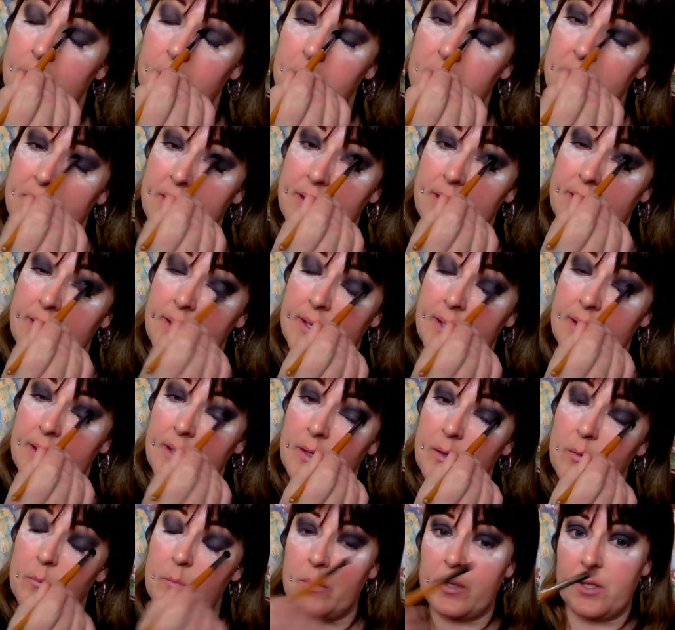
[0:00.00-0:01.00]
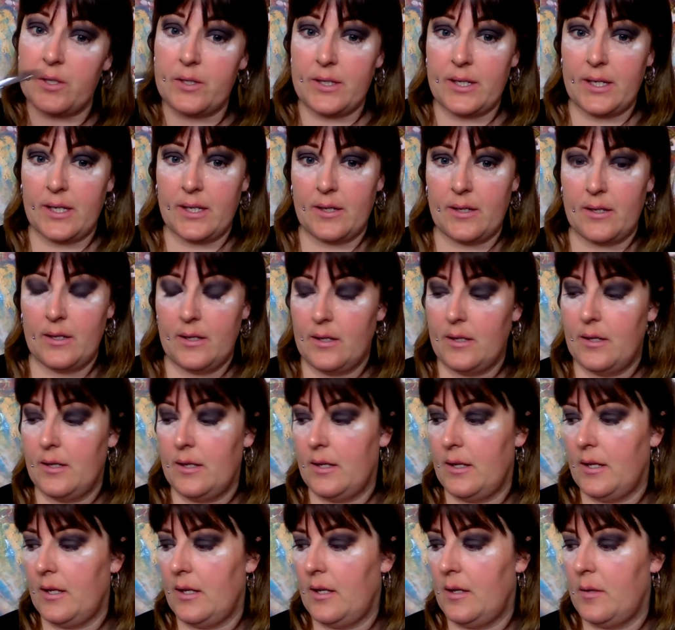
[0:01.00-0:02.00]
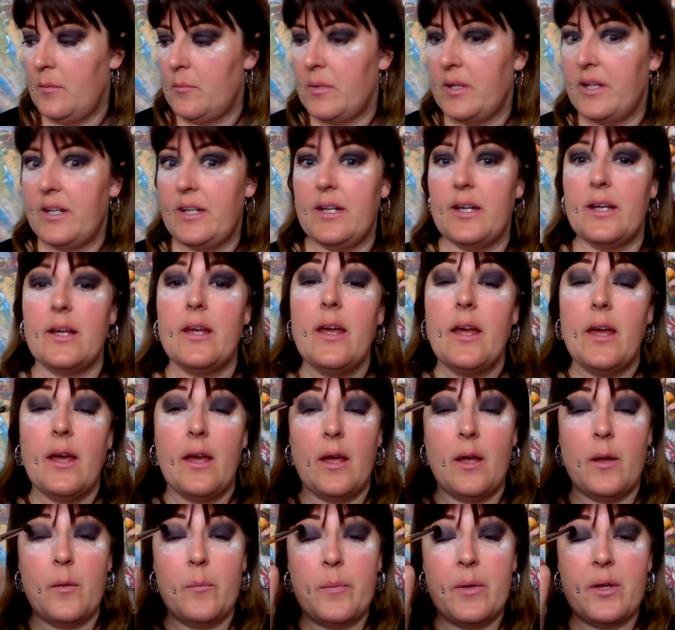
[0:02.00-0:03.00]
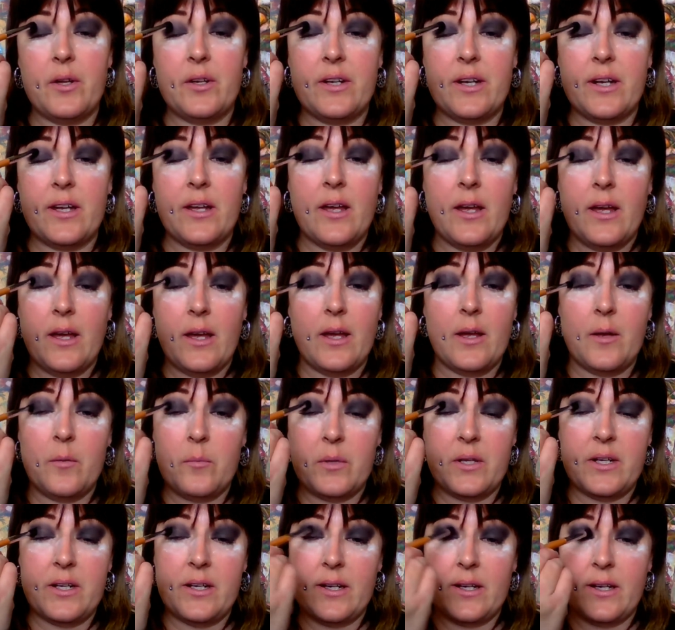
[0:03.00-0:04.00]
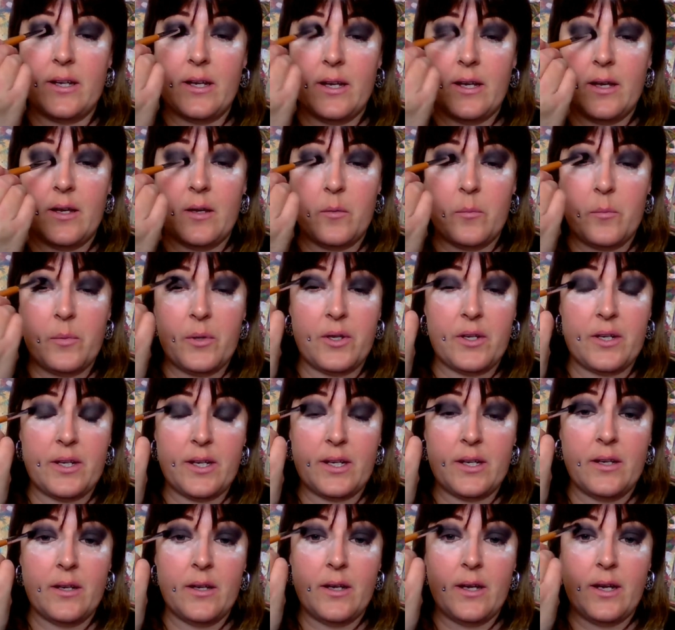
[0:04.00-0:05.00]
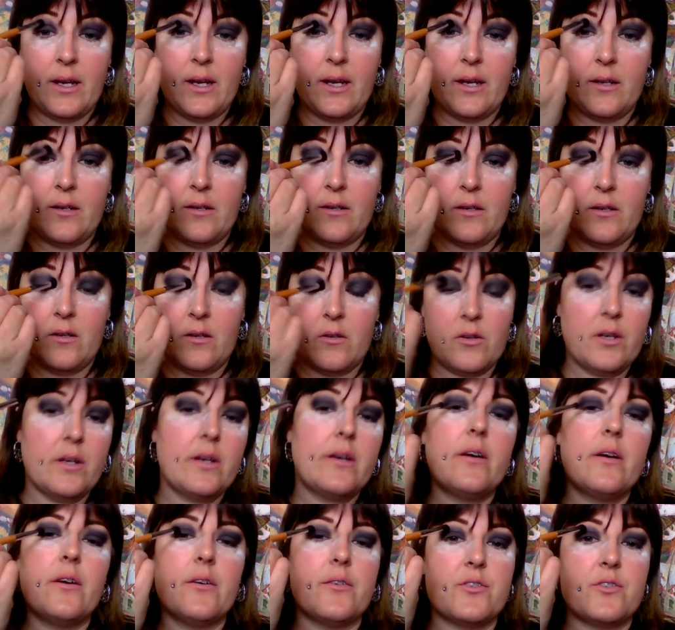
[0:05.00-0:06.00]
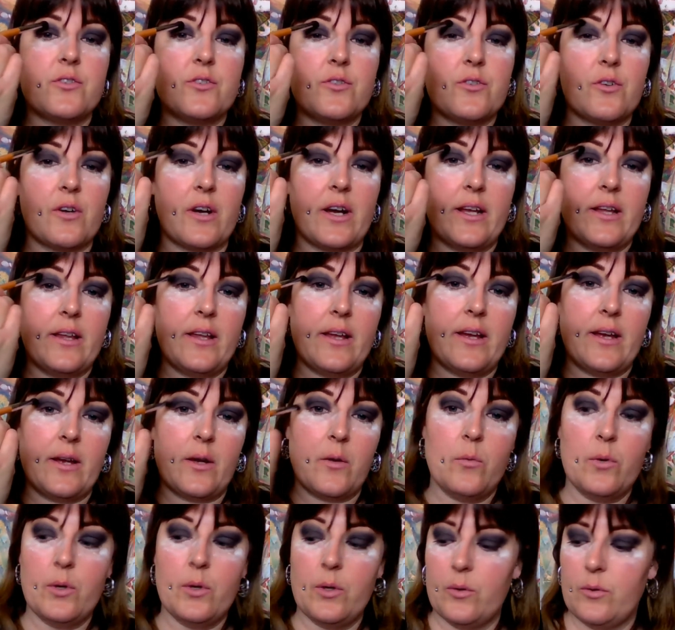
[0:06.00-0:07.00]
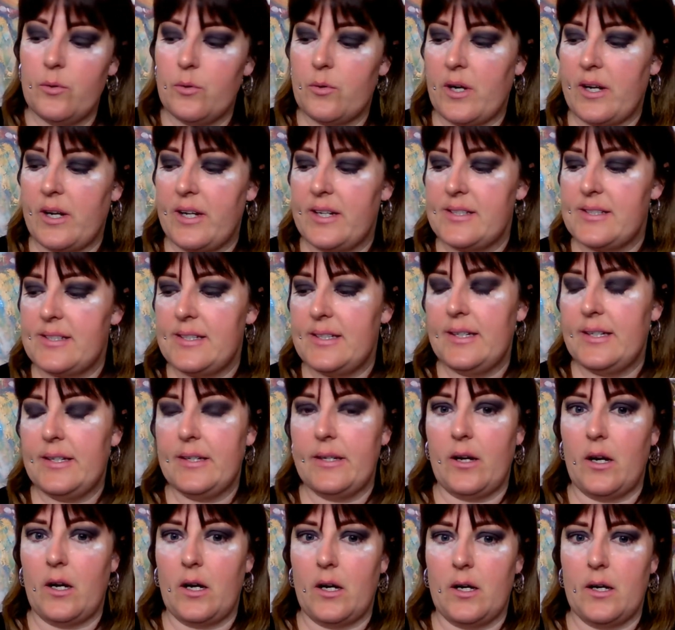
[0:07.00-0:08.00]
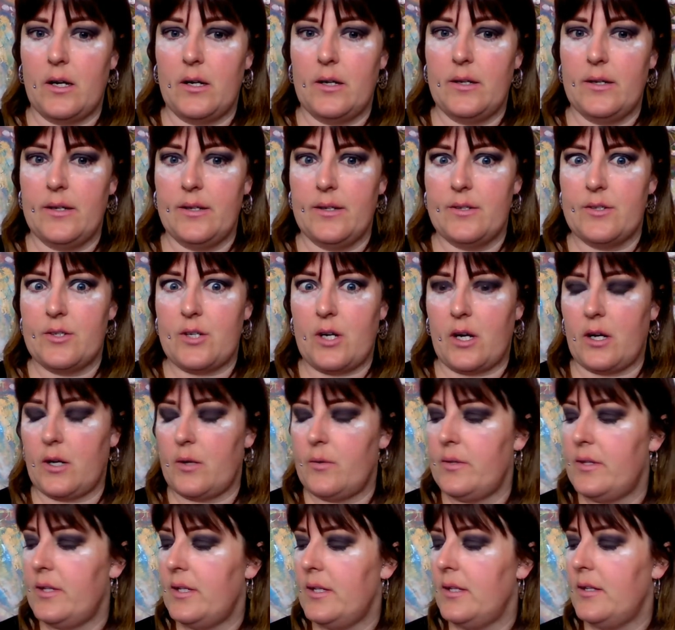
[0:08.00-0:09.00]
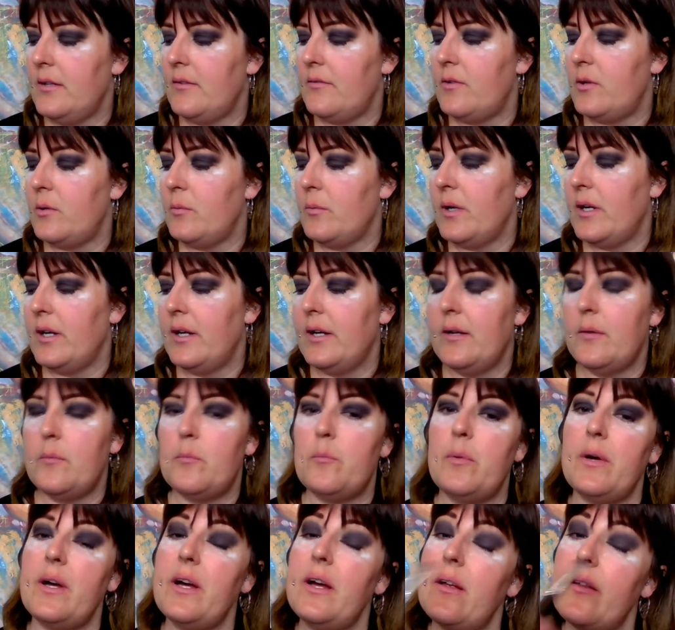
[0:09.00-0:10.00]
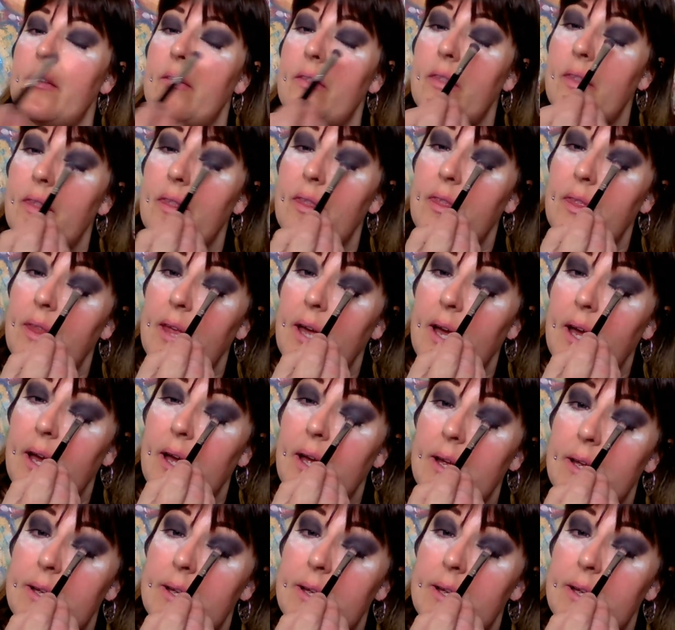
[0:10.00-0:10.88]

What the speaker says: blending and building and blending and building and blending and building. And you could go straight, like, woo, crazy, hard, and dark with it if you want, but that